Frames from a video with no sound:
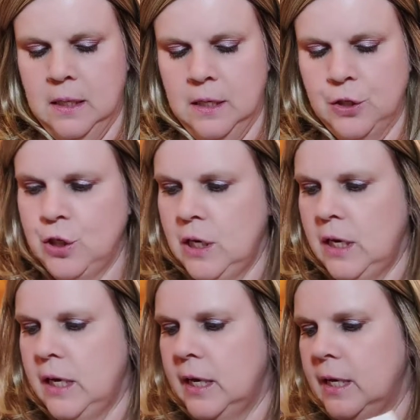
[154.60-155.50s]
she
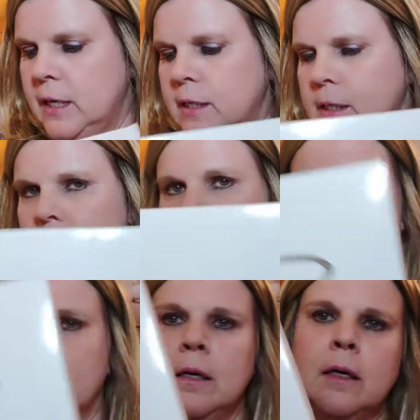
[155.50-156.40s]
is
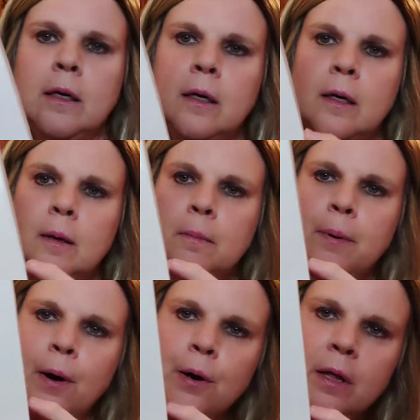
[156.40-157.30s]

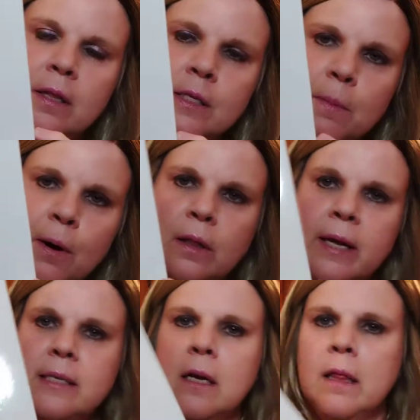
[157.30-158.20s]
part of the Smart
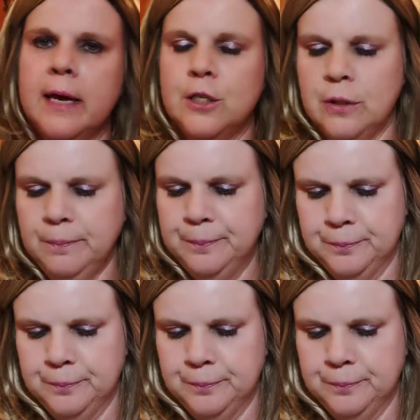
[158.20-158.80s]
Lace collection.